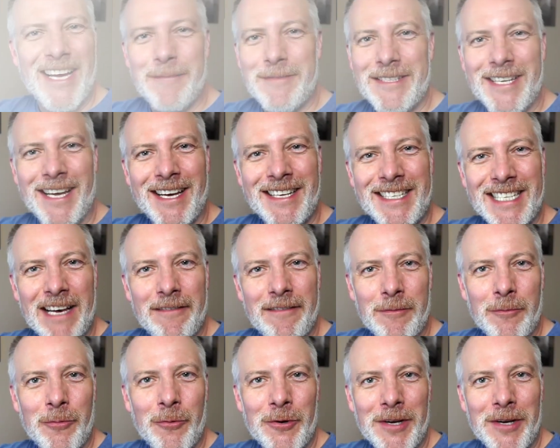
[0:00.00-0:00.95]
I'm Scott
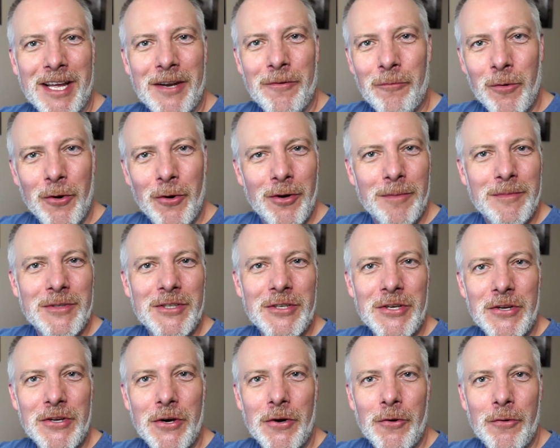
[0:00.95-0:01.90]
Davenport, and welcome to
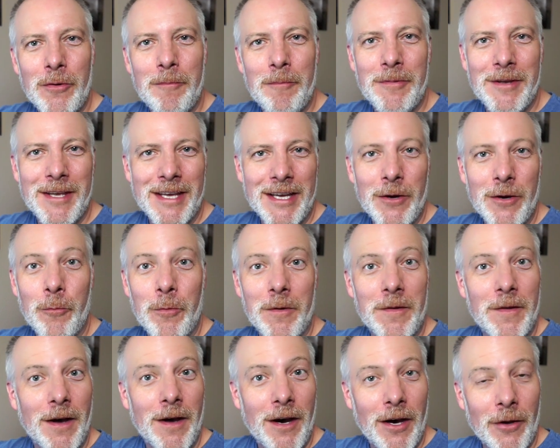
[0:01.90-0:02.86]
Go Big
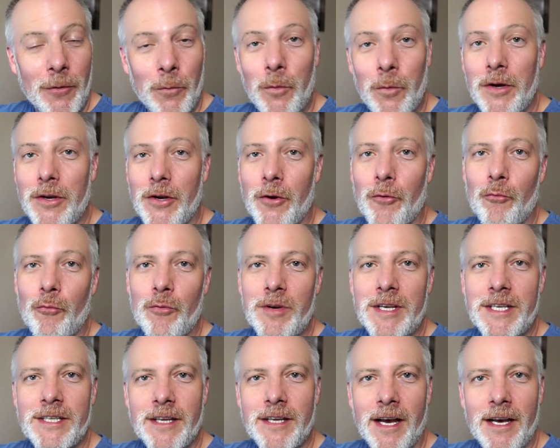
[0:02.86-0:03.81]
with ON1
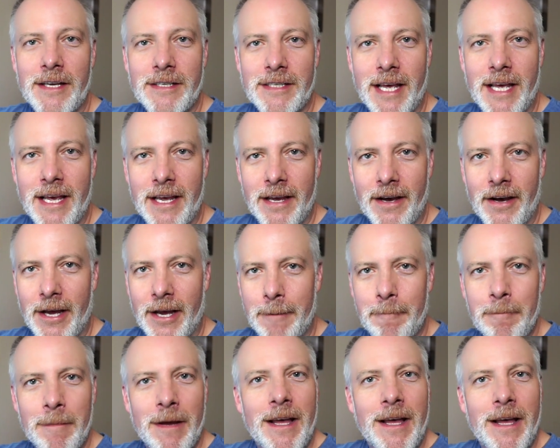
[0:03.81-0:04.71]
Resize AI.